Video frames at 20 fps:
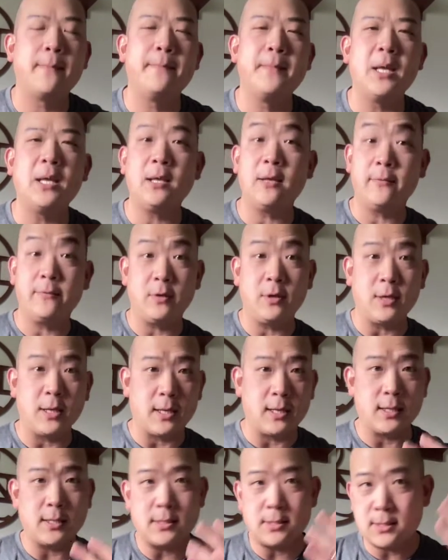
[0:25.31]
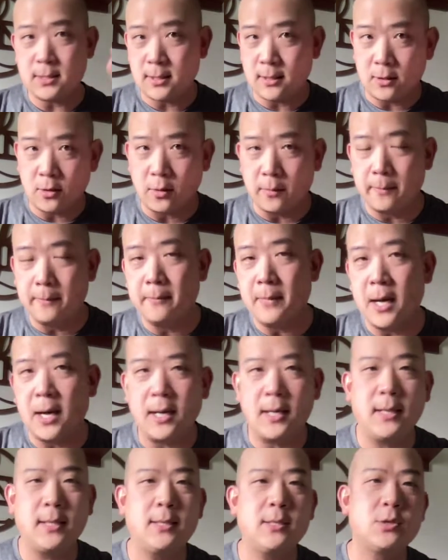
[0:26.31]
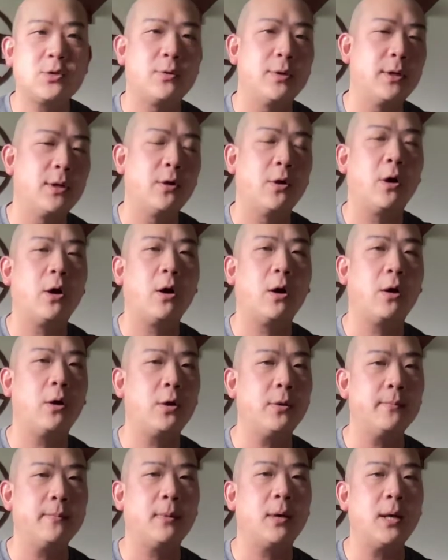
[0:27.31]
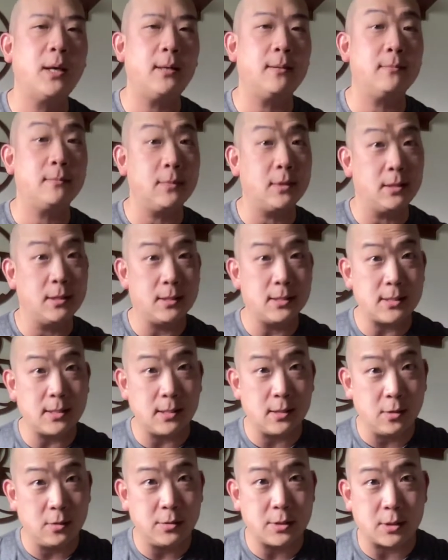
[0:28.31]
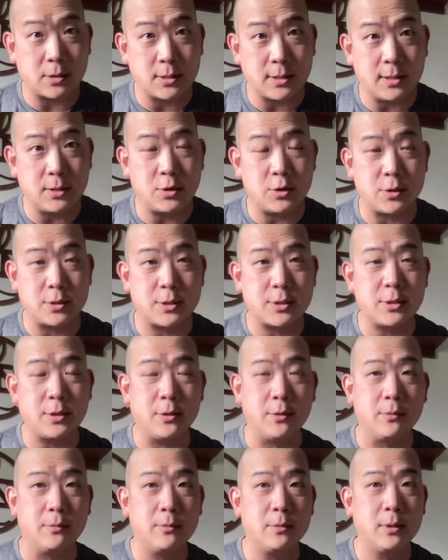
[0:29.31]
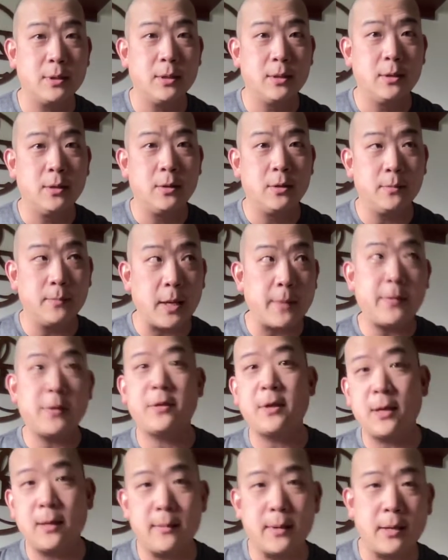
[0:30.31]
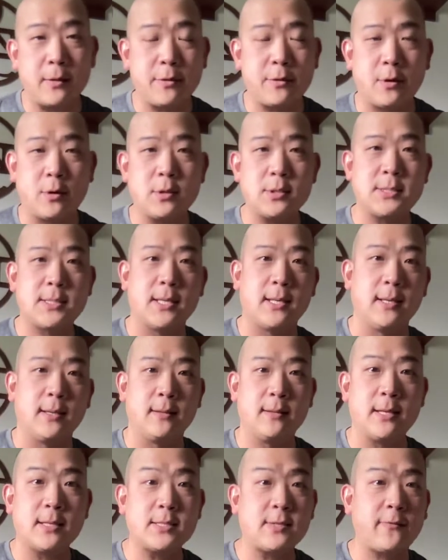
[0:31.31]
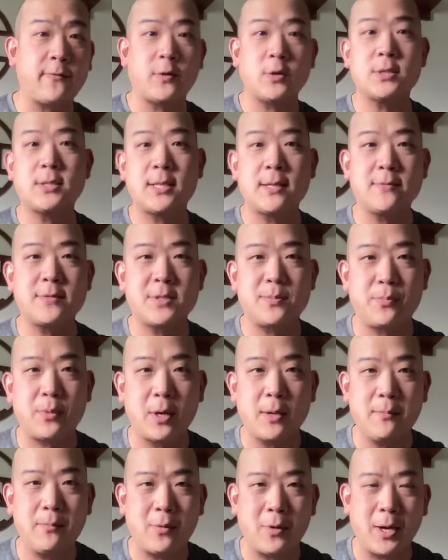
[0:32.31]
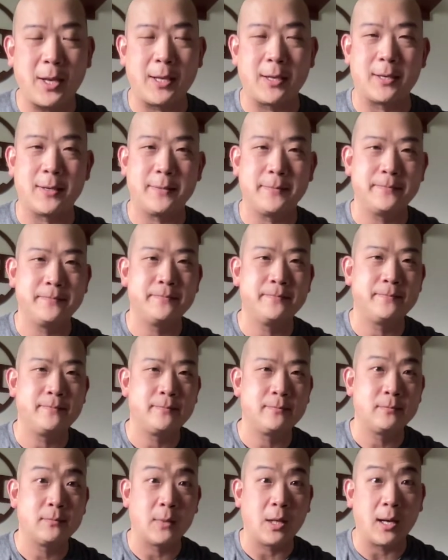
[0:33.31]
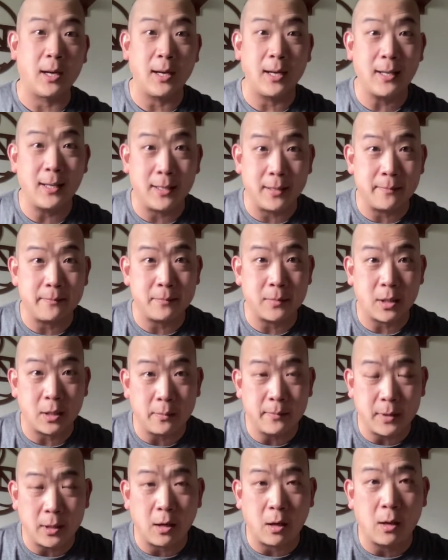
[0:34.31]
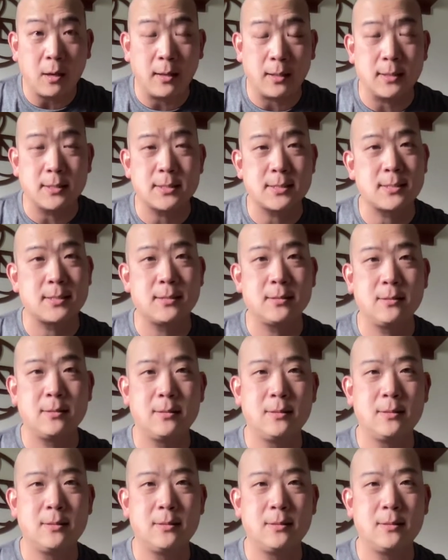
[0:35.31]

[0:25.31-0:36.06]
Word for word: Many of you guys, in your minds or in your heart, you might, and this includes our teachers too, you might be thinking about Thursday. That's the first day of spring break. I am, I'll be honest.